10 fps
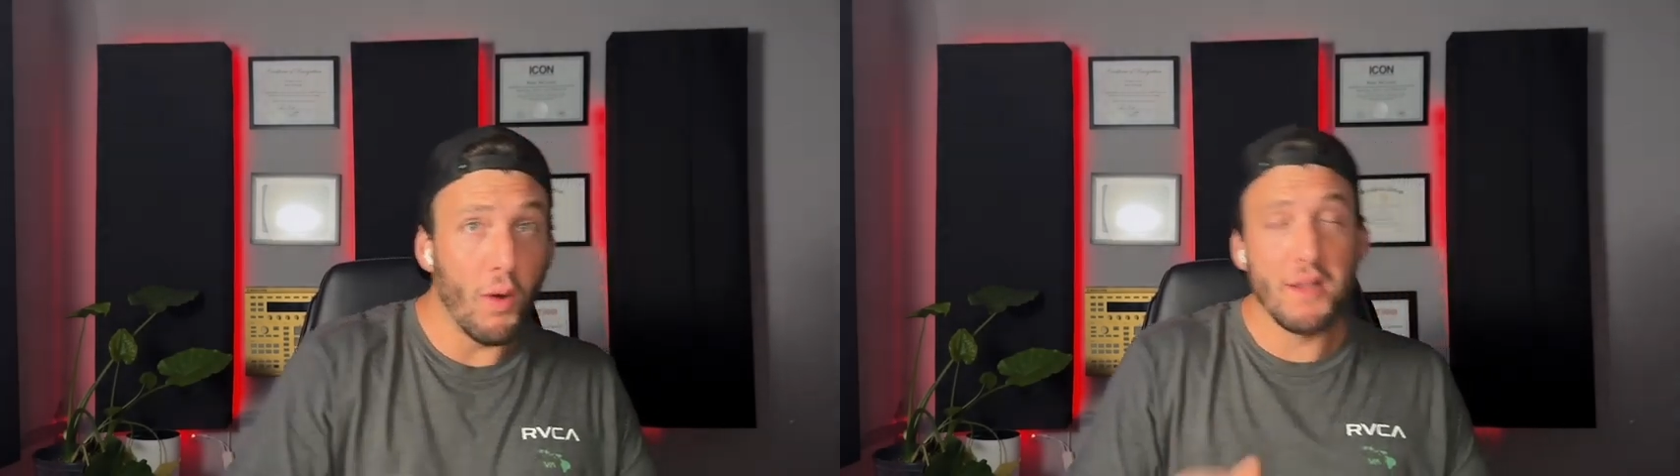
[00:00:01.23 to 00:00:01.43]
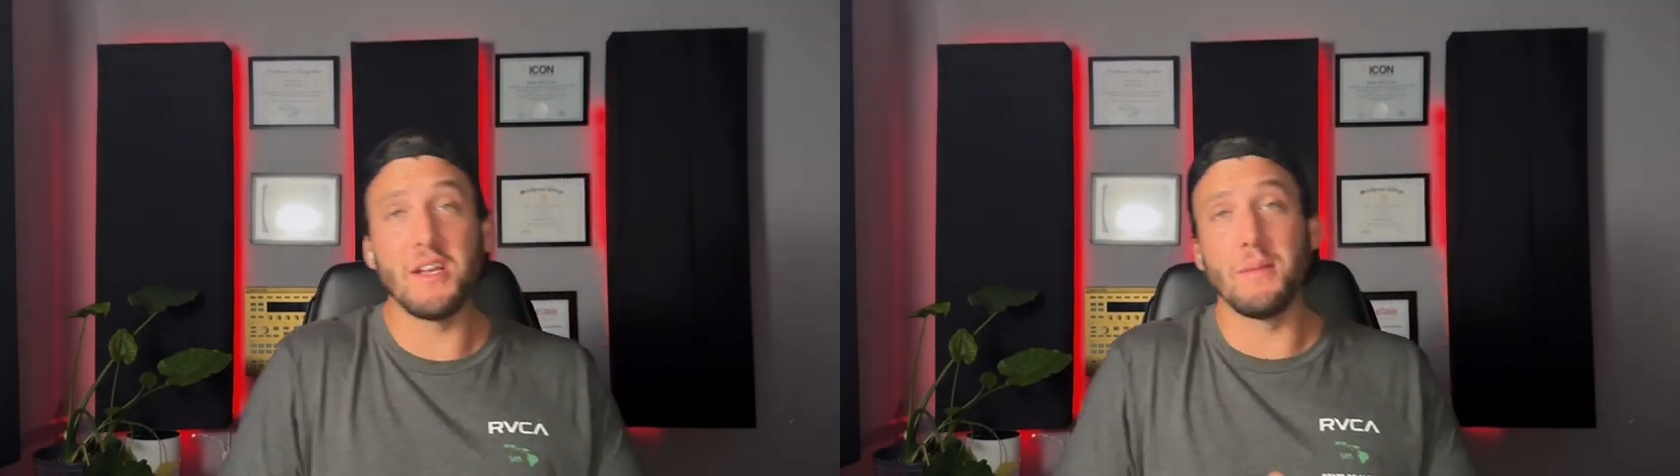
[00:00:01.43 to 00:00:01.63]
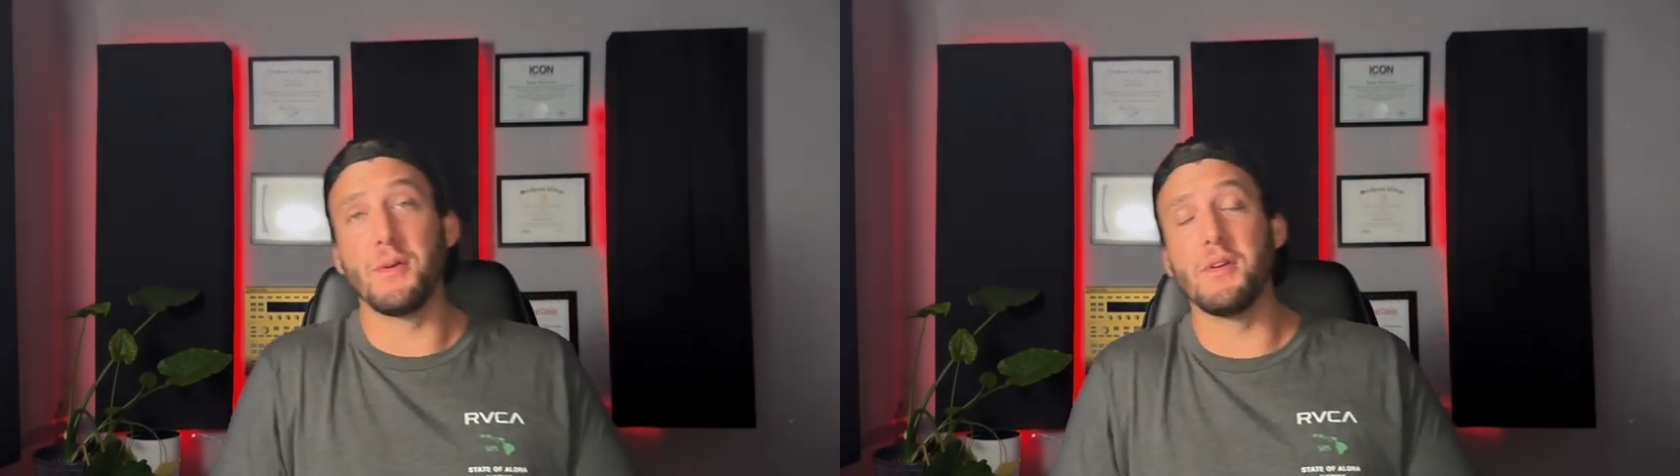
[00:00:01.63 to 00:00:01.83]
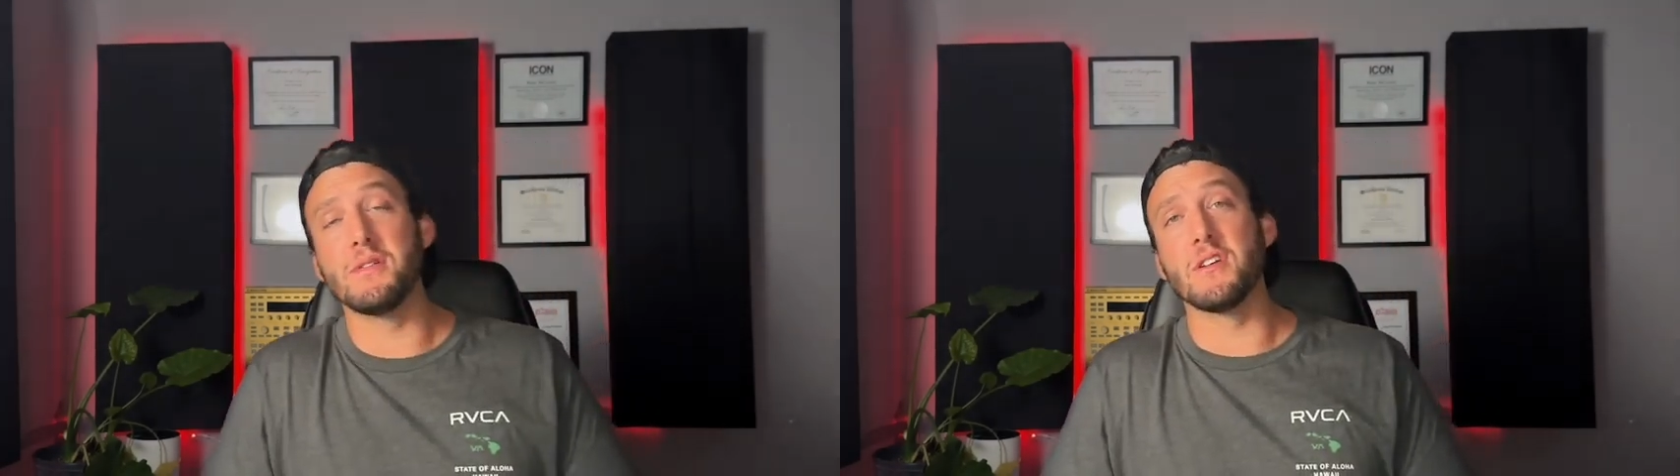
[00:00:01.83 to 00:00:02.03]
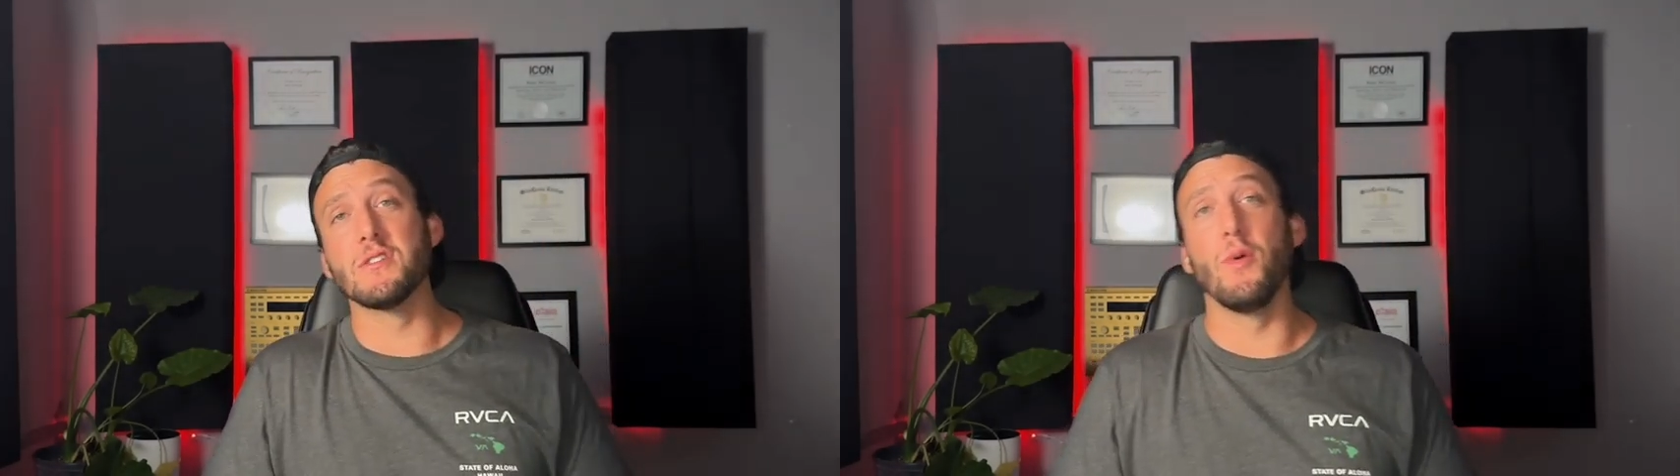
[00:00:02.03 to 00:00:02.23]
What is up,
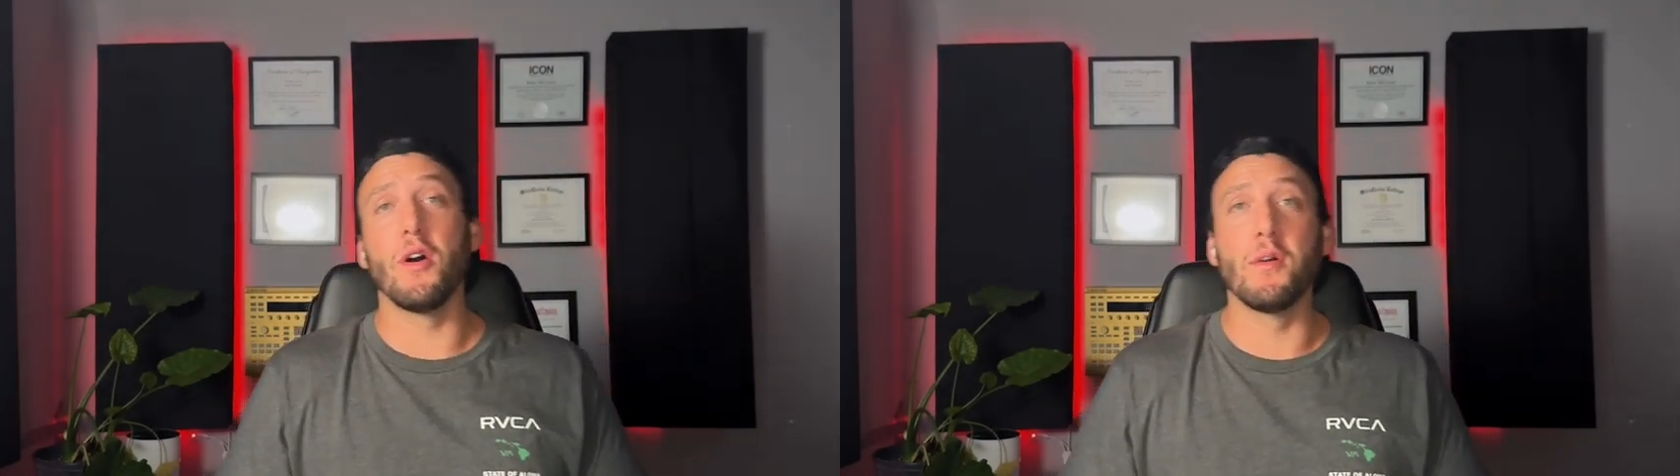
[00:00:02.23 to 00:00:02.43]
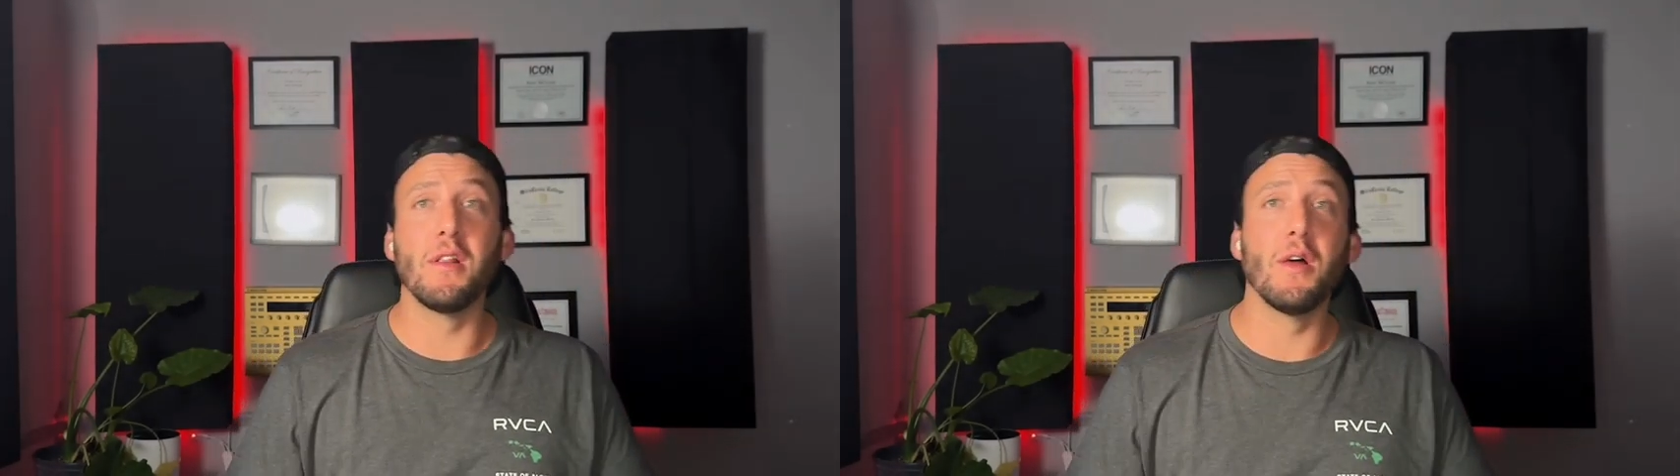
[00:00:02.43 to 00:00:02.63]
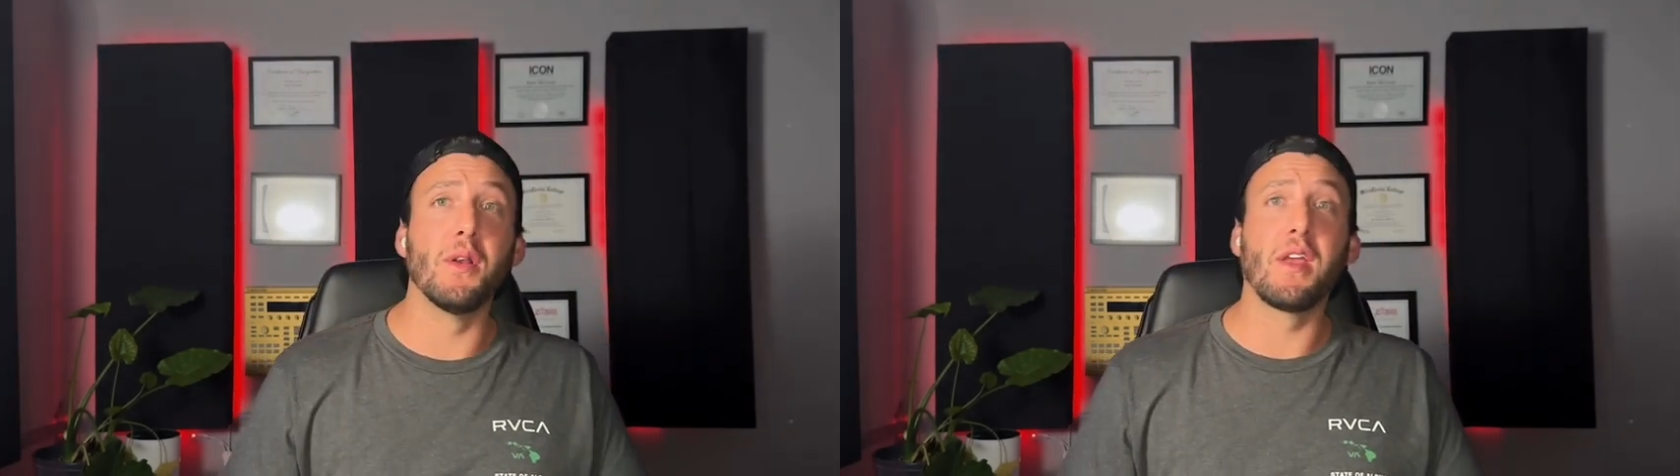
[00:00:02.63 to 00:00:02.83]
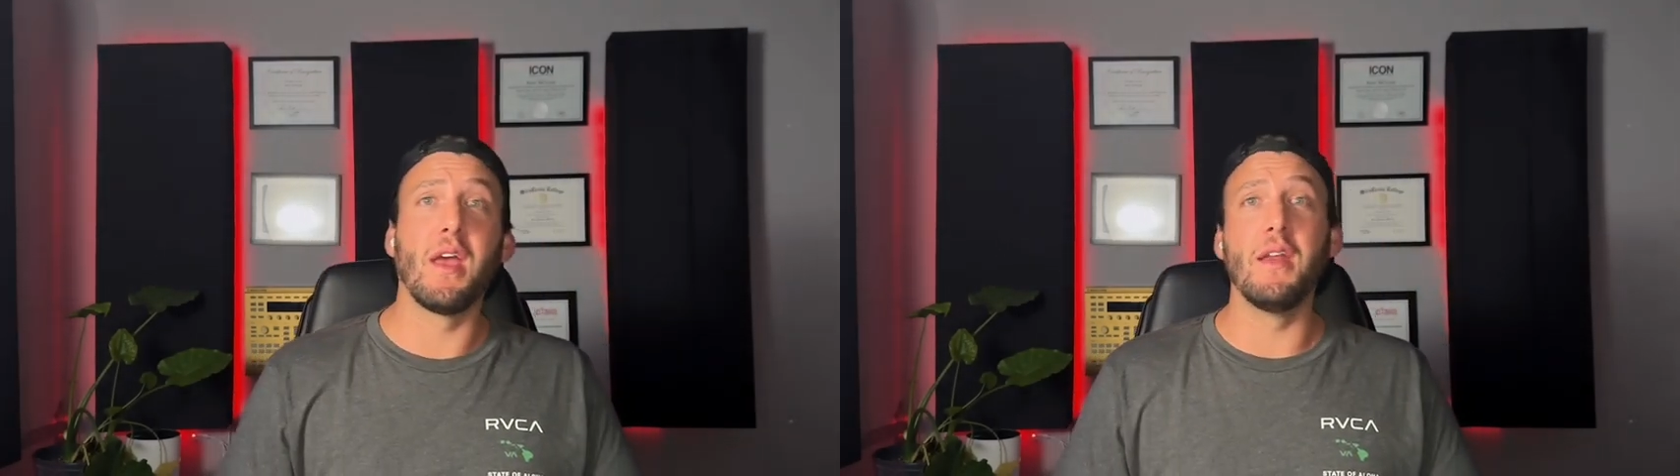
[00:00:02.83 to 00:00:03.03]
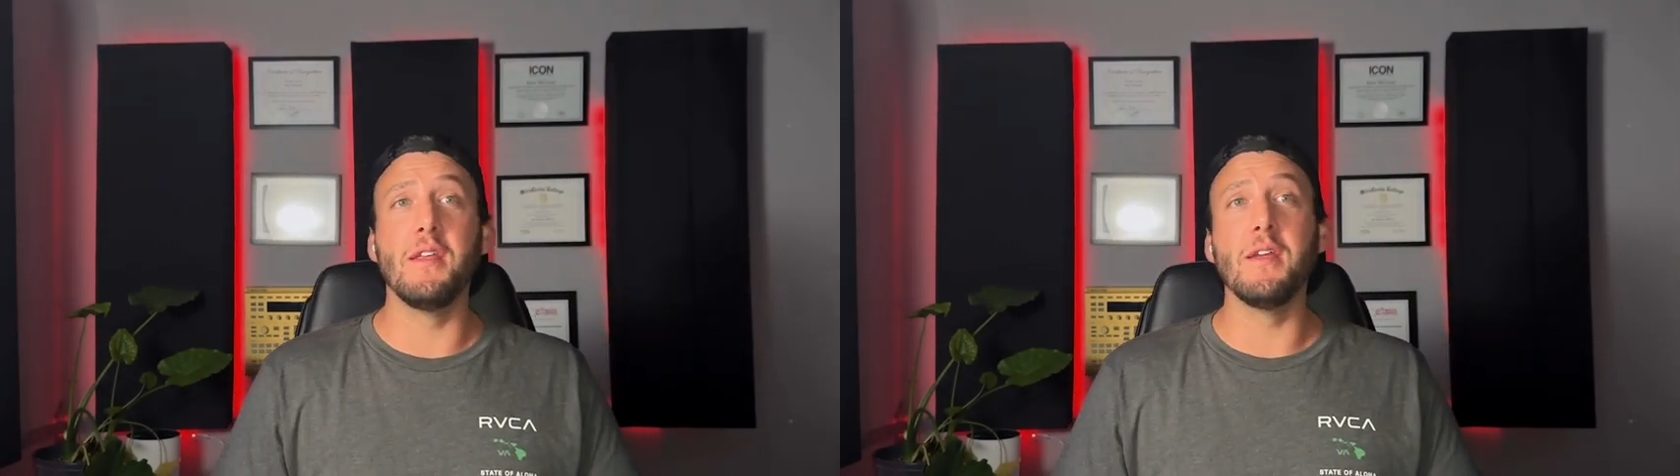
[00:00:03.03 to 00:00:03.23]
producers? Welcome to Low End
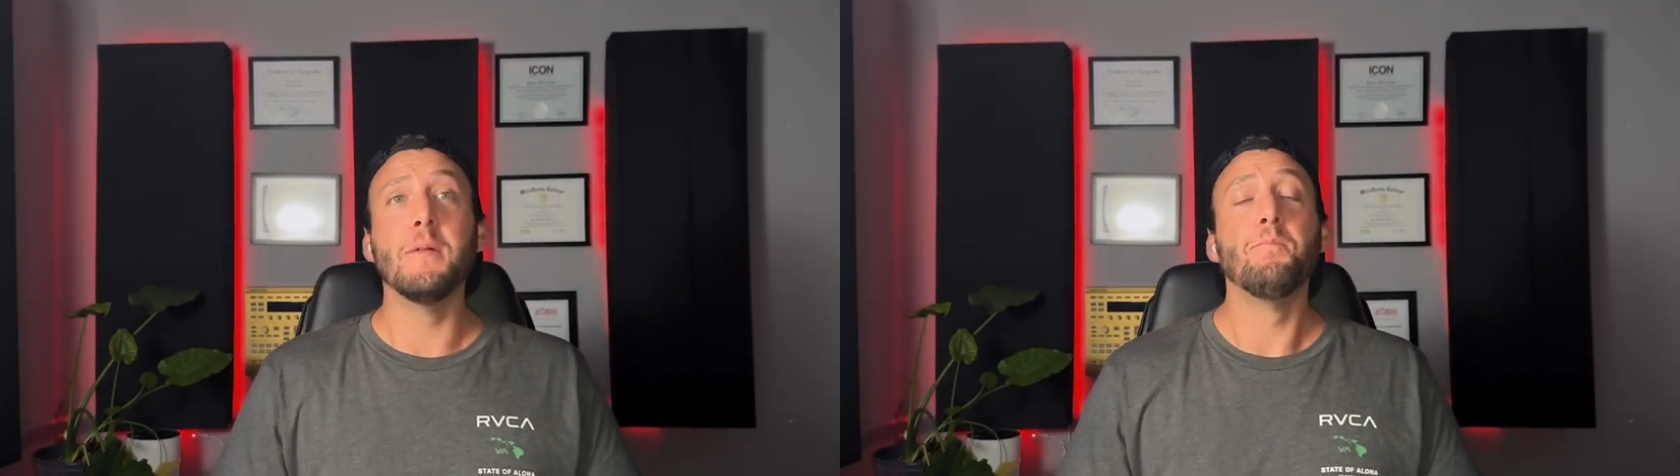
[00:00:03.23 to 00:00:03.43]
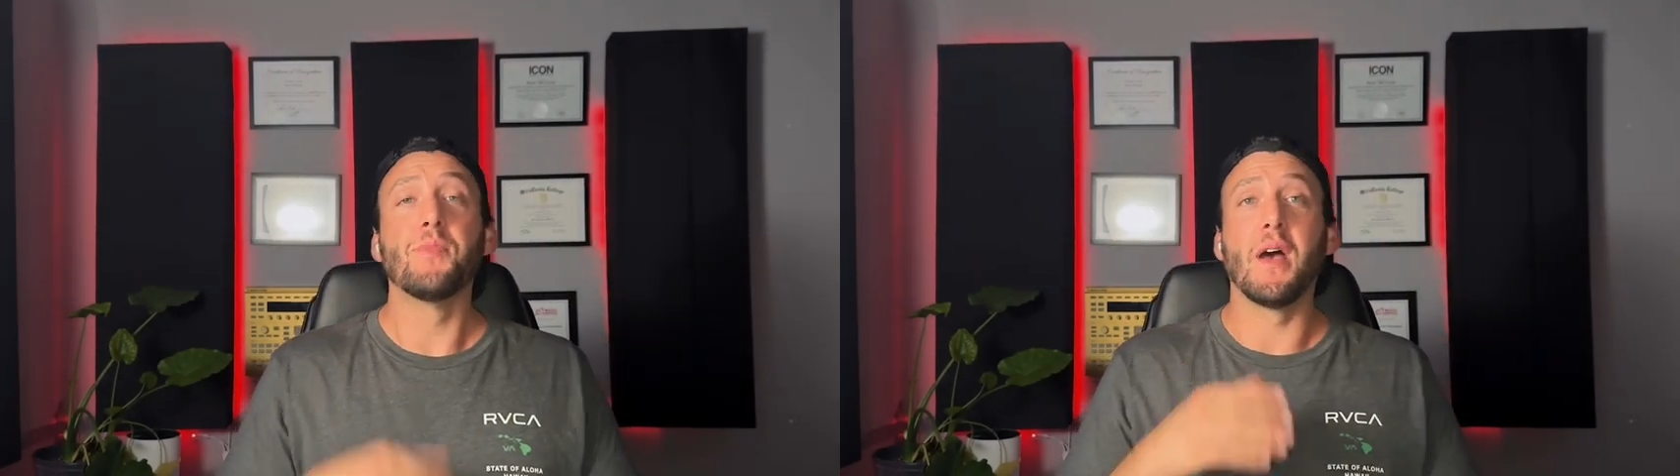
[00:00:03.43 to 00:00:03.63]
Candy.